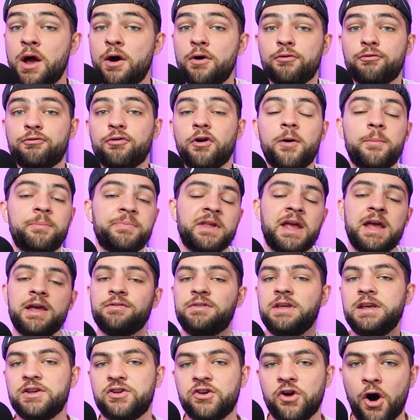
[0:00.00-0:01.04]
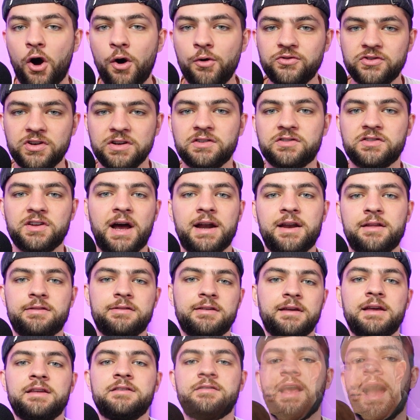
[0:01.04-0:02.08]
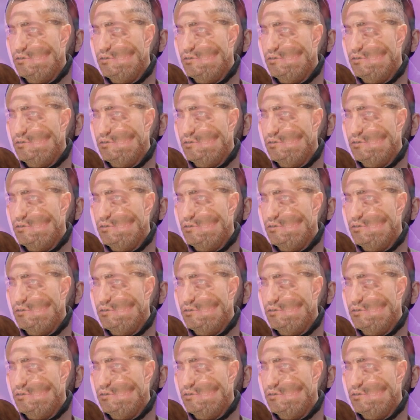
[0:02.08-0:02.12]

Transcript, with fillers: from the coaching side of things